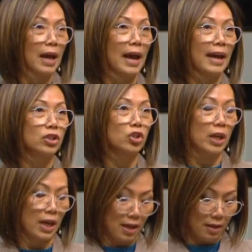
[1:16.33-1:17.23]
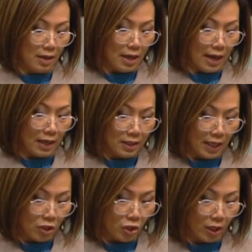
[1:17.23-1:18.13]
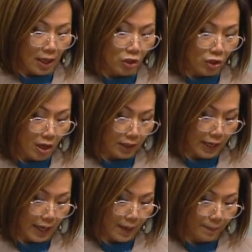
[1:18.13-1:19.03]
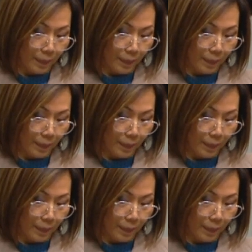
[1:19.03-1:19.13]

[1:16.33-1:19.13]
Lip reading: aged care and teaching and childcare,